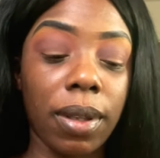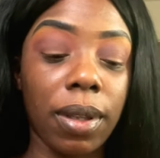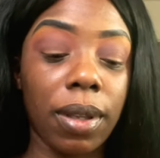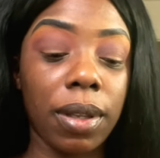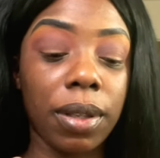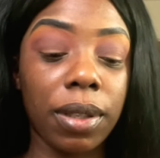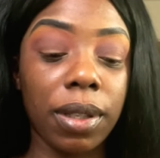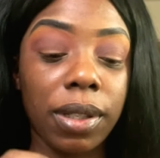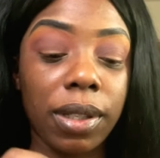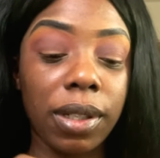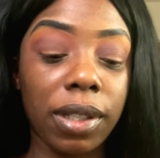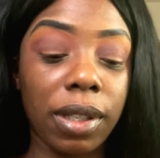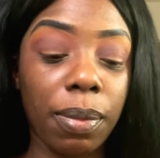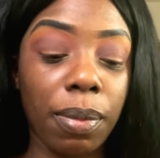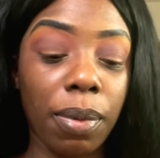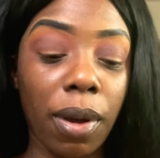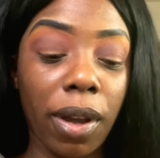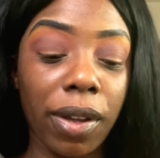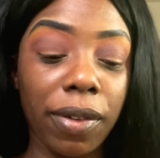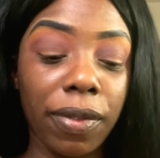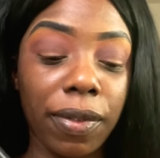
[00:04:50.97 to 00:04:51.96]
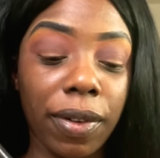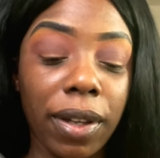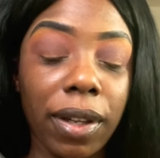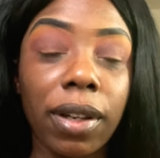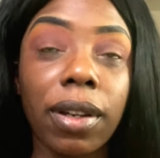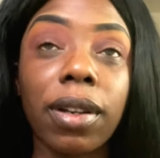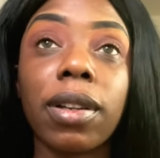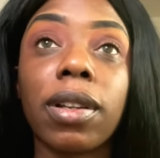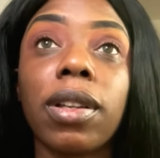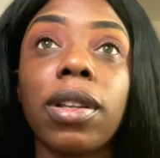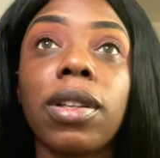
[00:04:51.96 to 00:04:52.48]
This is the
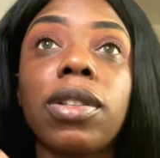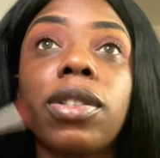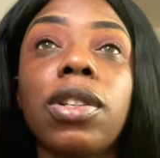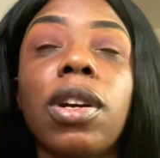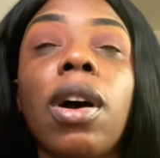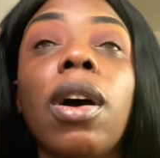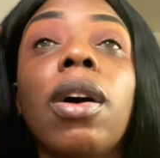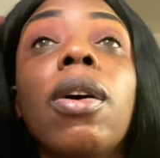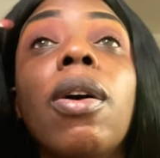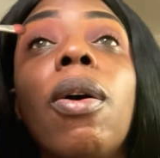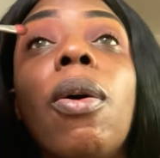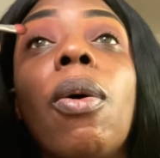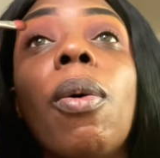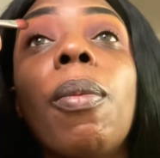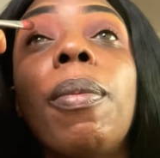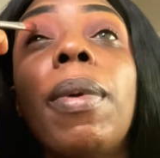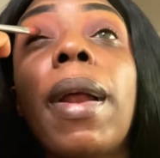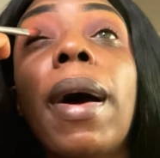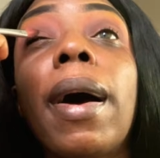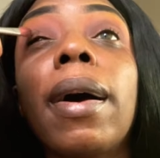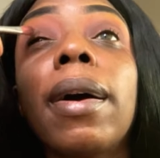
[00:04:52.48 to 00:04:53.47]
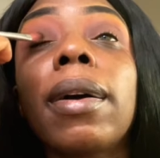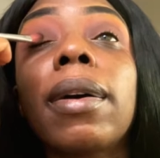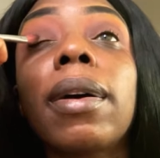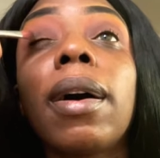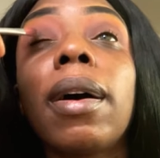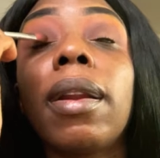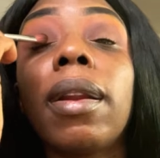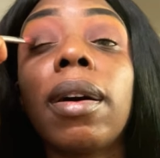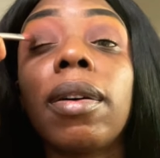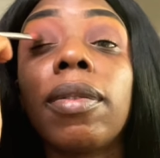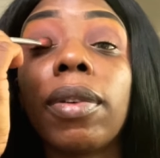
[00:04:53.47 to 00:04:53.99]
perfect charcoal black, I
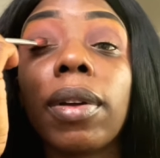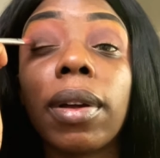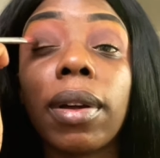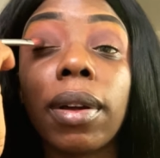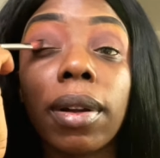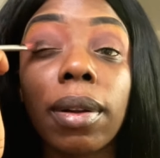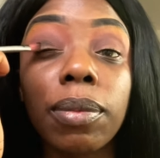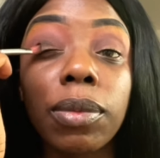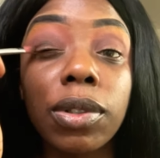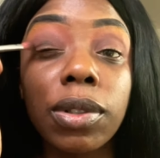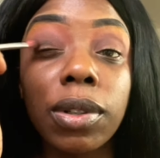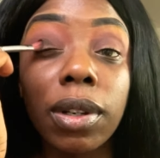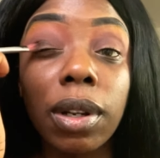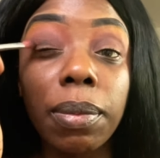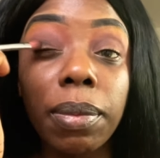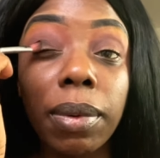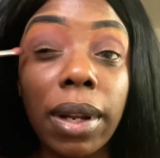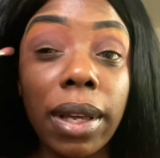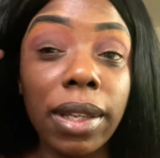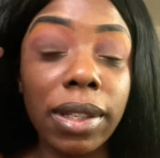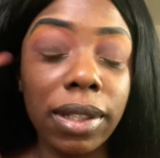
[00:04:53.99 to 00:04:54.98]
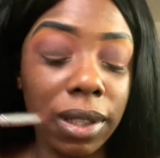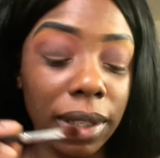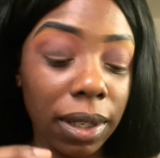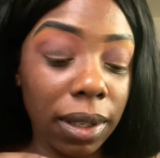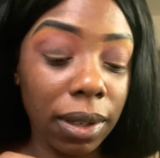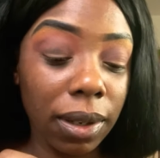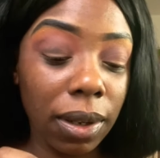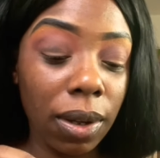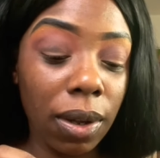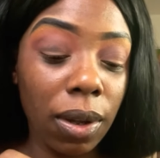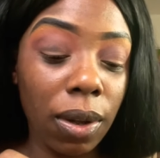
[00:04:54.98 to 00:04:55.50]
love it. And I'm just gonna place
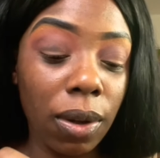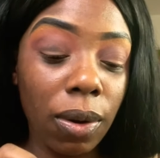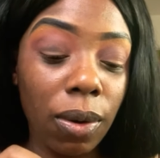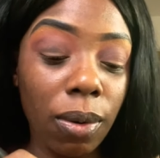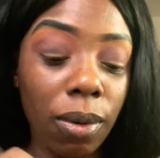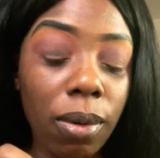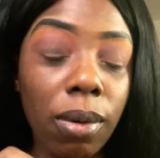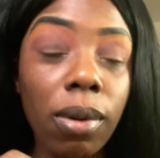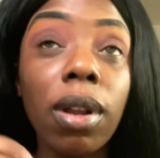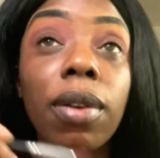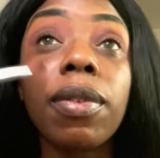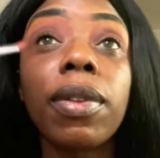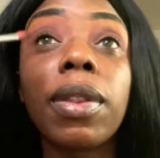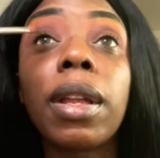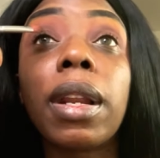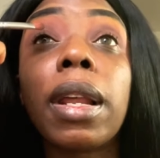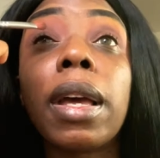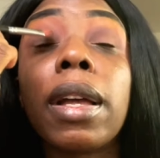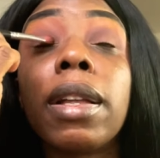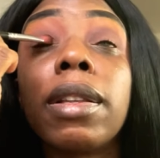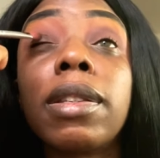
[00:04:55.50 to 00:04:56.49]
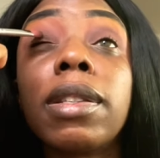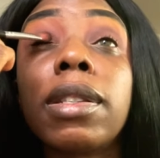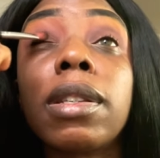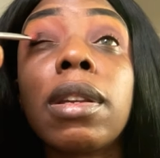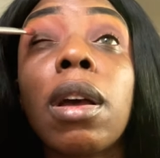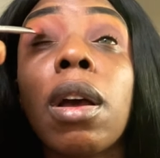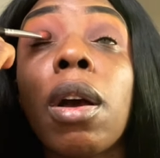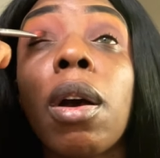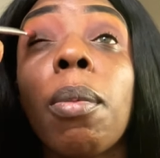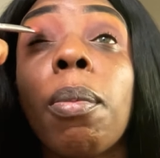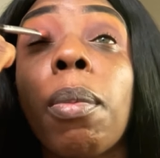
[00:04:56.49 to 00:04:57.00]
it all over the lids.
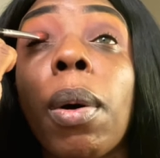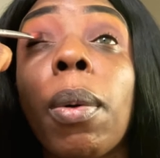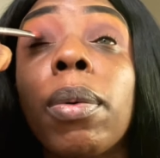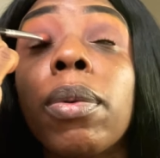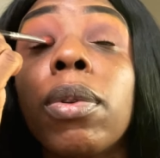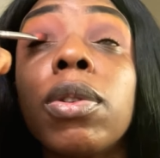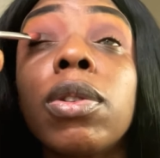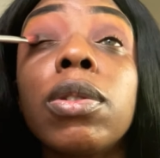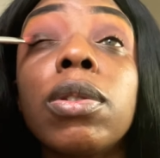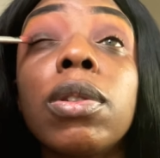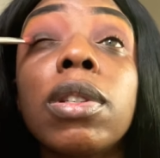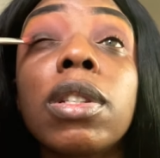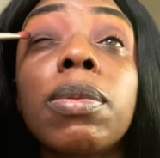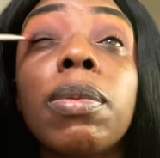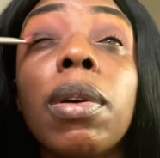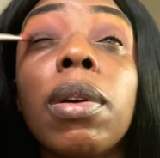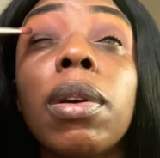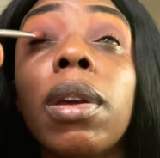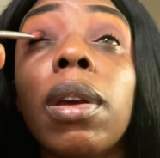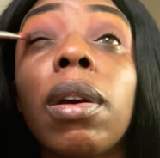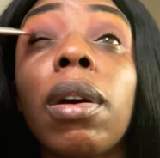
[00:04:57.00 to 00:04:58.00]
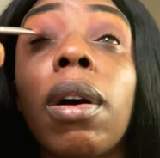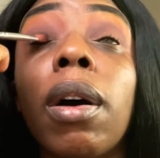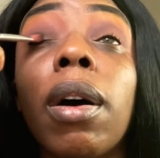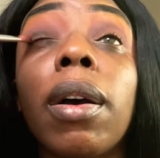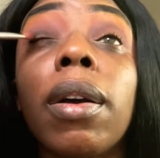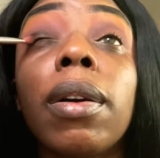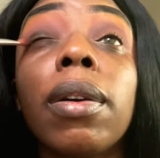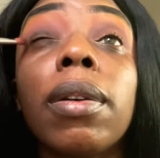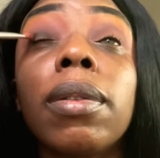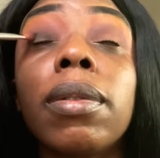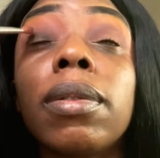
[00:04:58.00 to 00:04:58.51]
But when you're doing a smoky
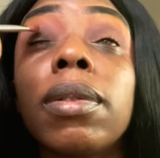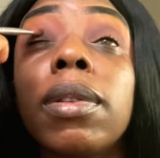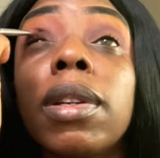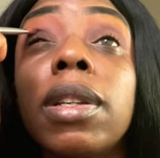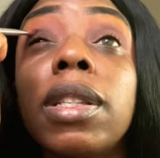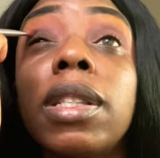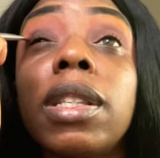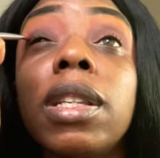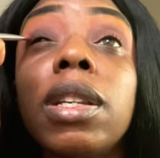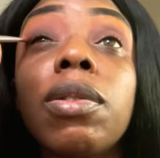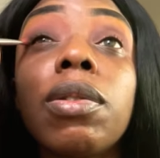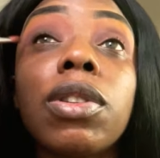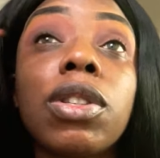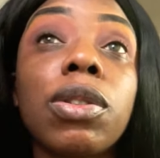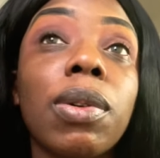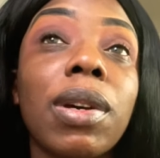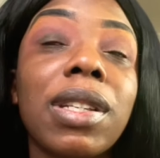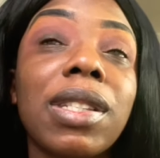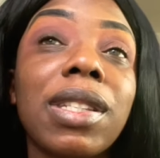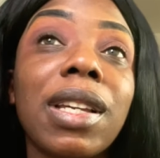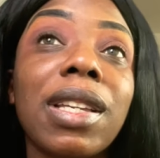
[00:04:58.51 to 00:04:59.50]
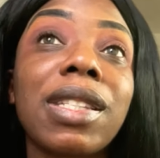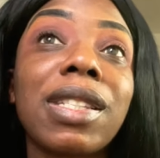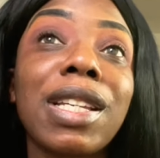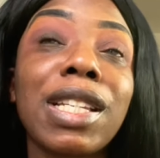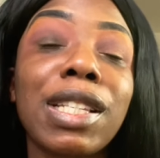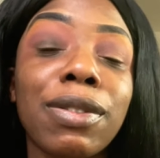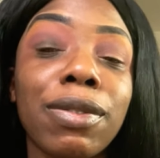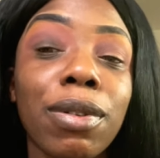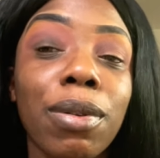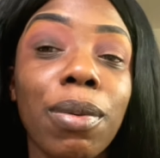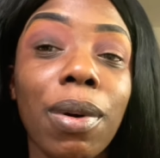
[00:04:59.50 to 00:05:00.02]
eye, the secret to a
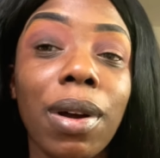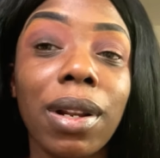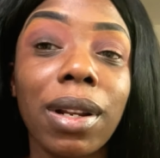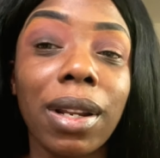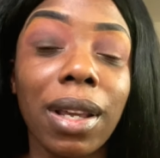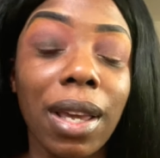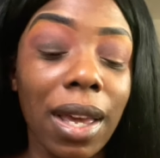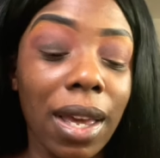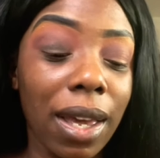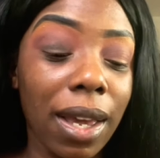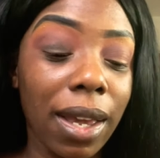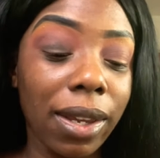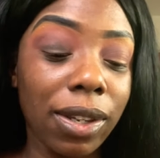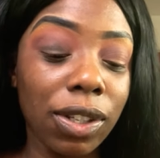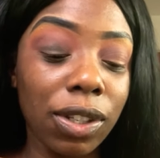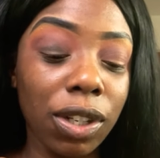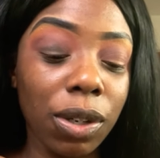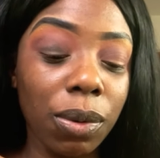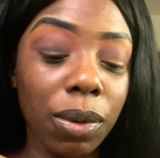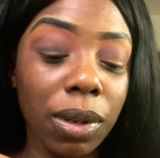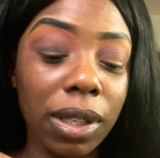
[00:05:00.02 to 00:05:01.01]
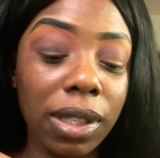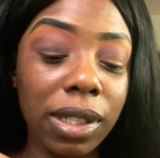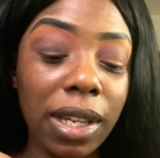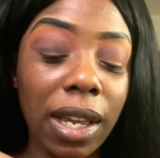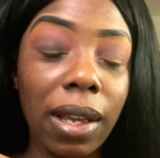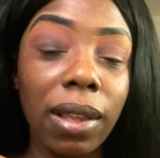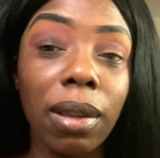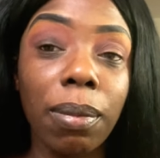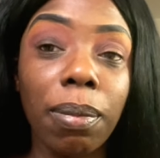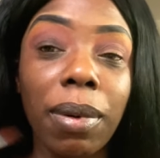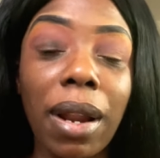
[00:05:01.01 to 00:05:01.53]
successful one is you don't want to
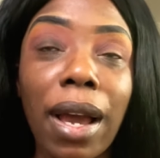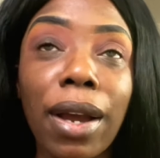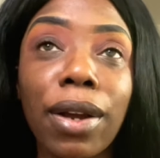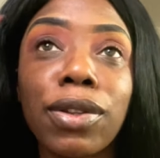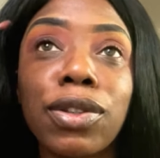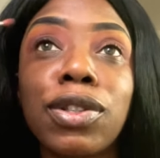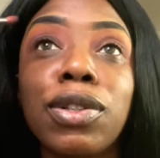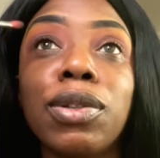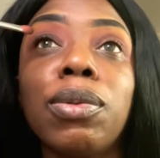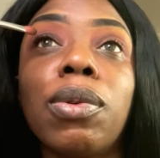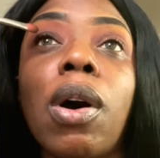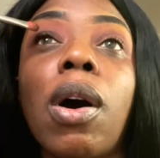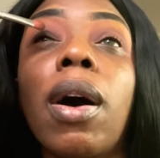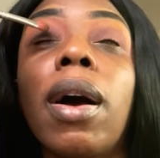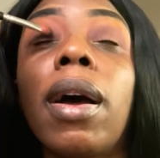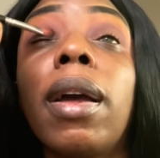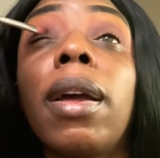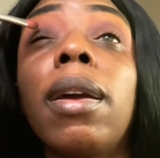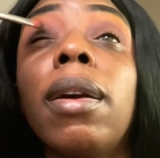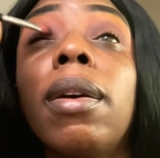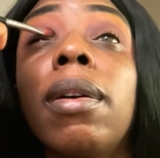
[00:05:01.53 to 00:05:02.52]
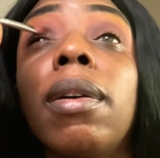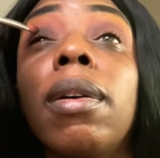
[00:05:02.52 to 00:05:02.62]
take the black too high.